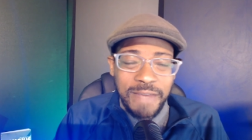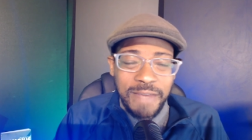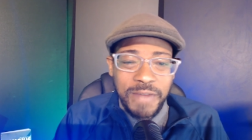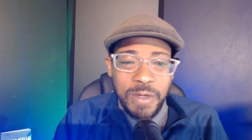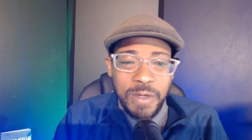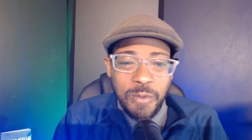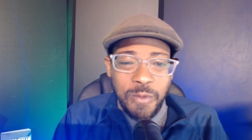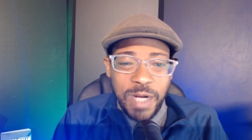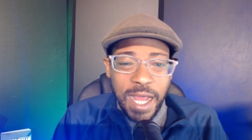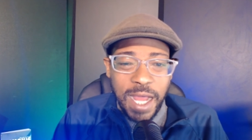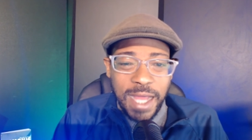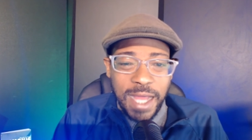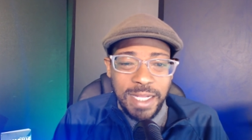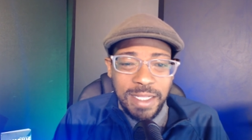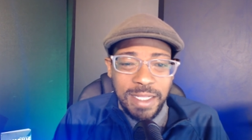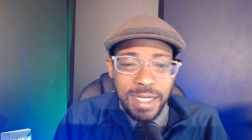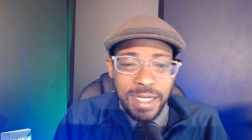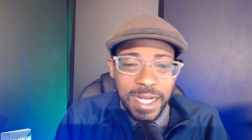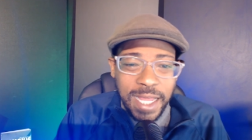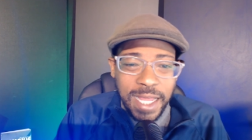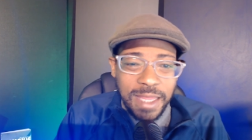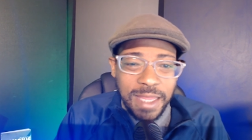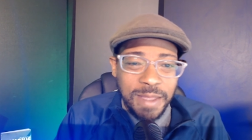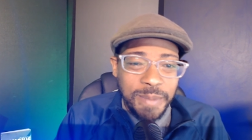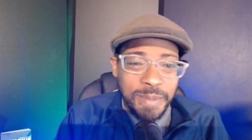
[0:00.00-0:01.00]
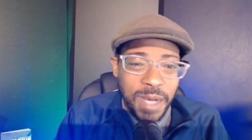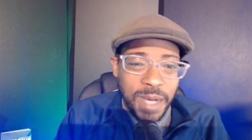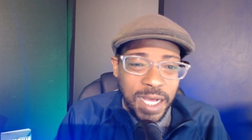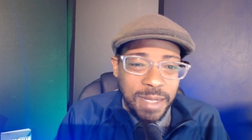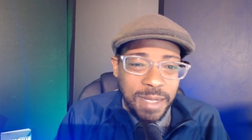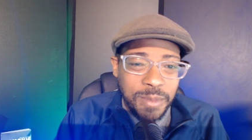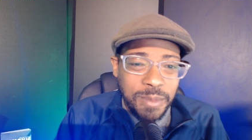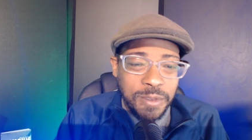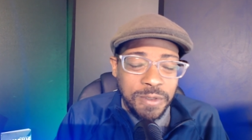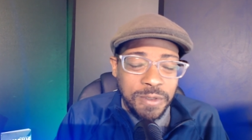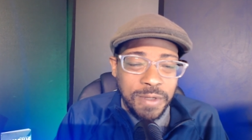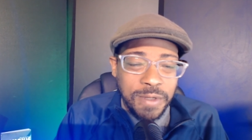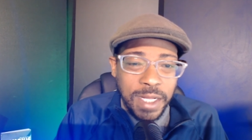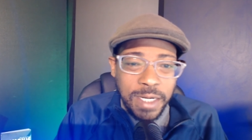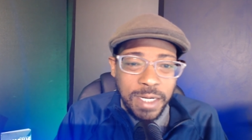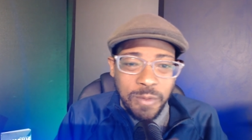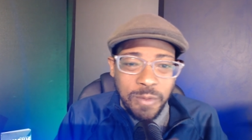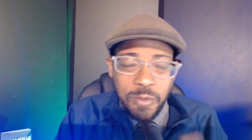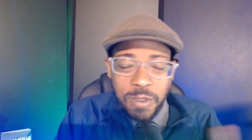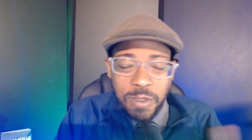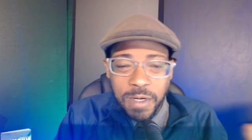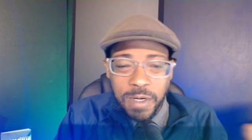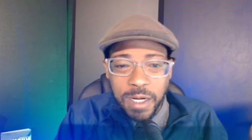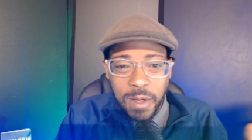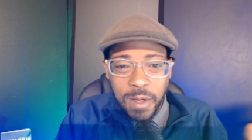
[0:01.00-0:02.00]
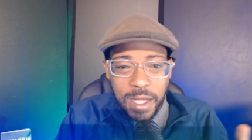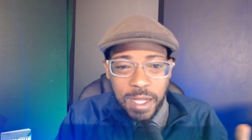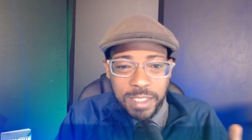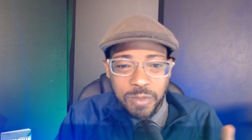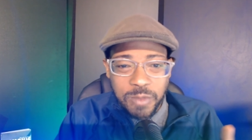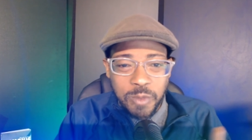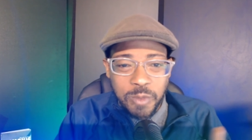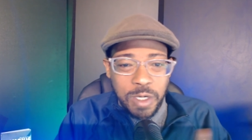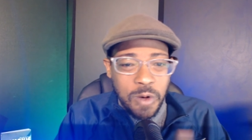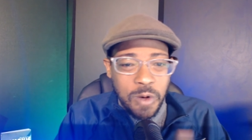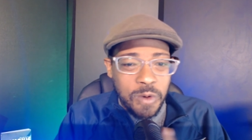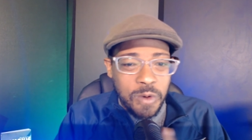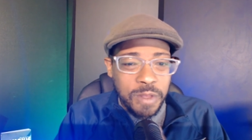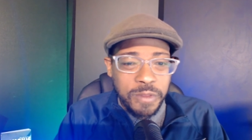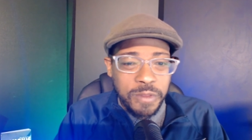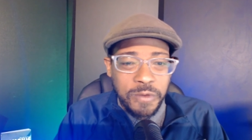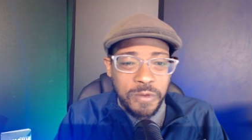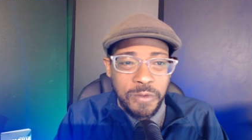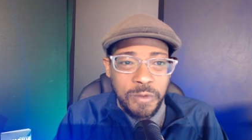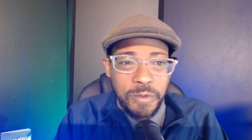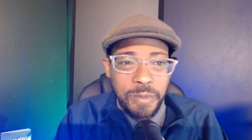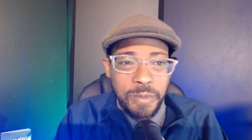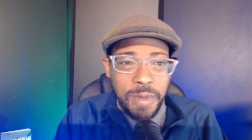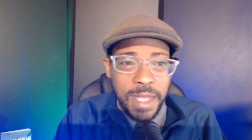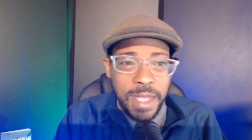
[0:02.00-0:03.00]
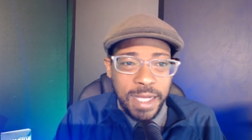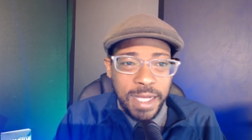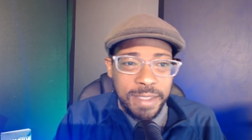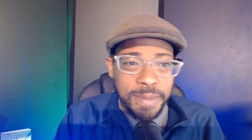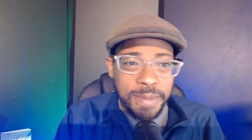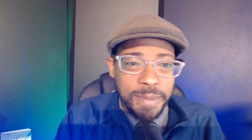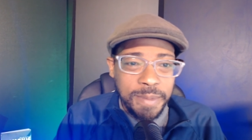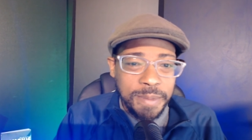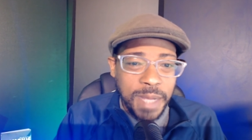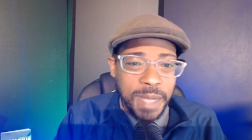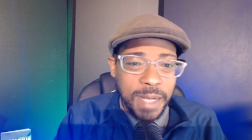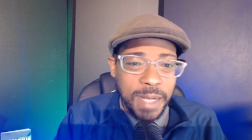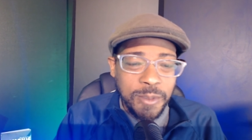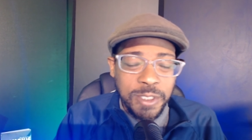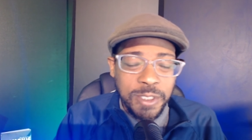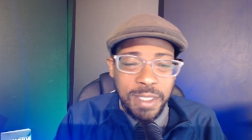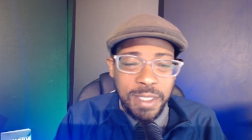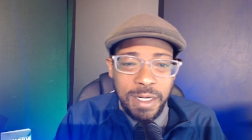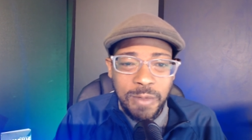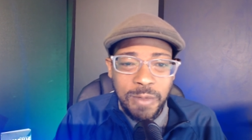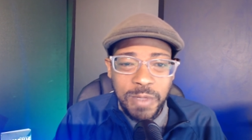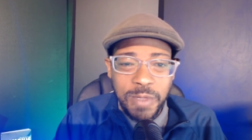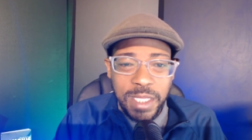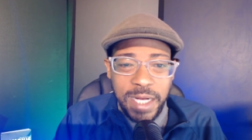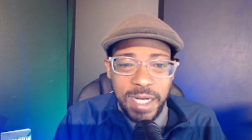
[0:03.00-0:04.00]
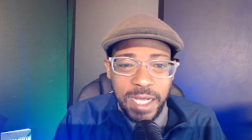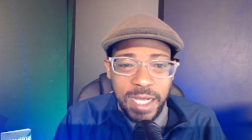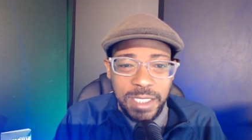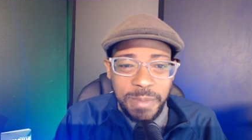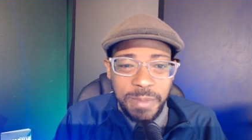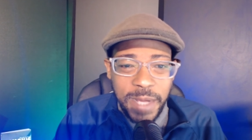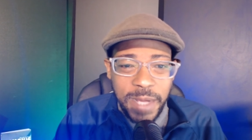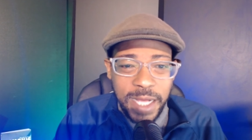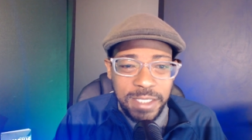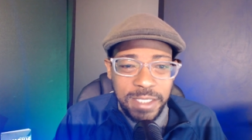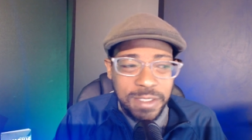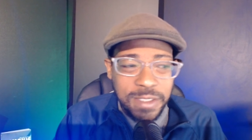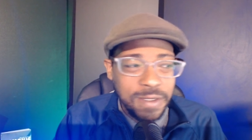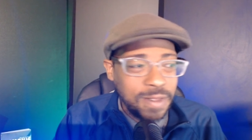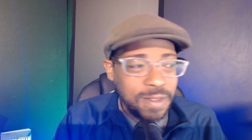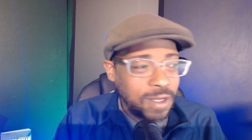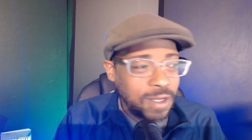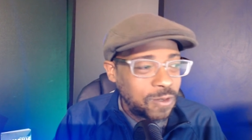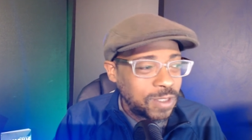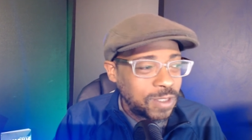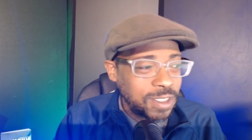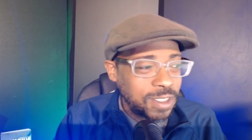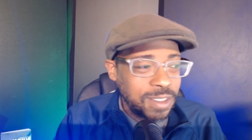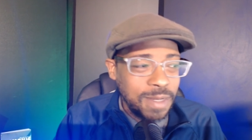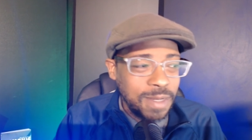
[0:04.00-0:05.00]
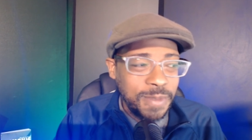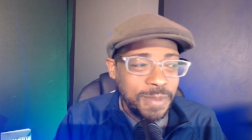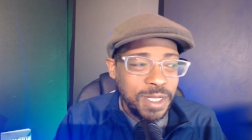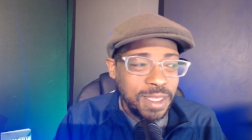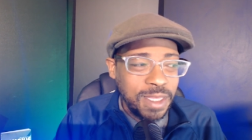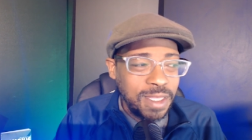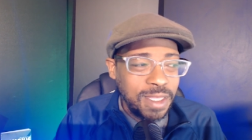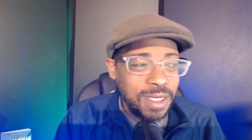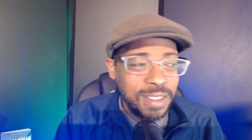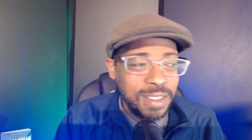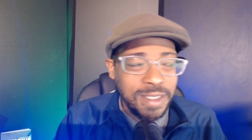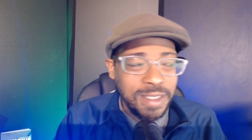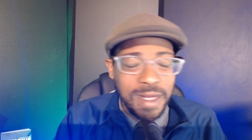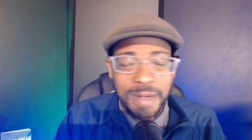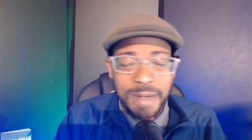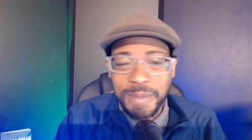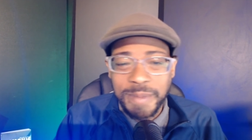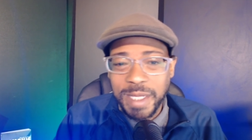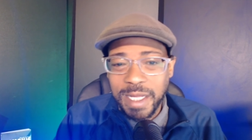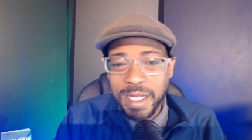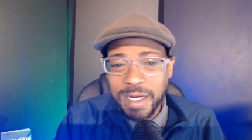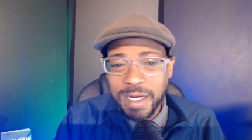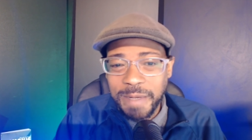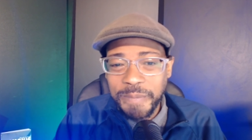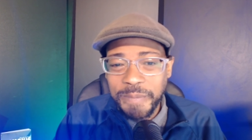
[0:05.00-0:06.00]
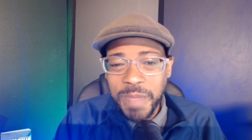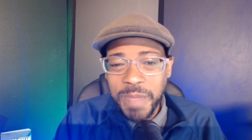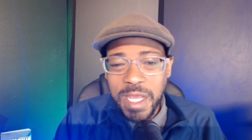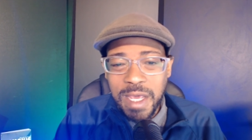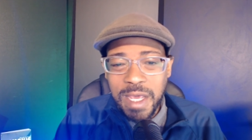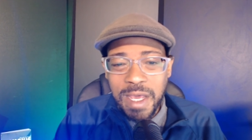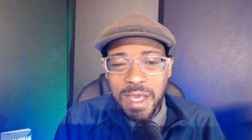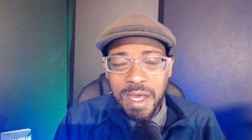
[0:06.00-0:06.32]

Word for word: Even when I look at the Bible and look as we're going through Bible study with an ex pastor, those are some of the things that I'm hitting.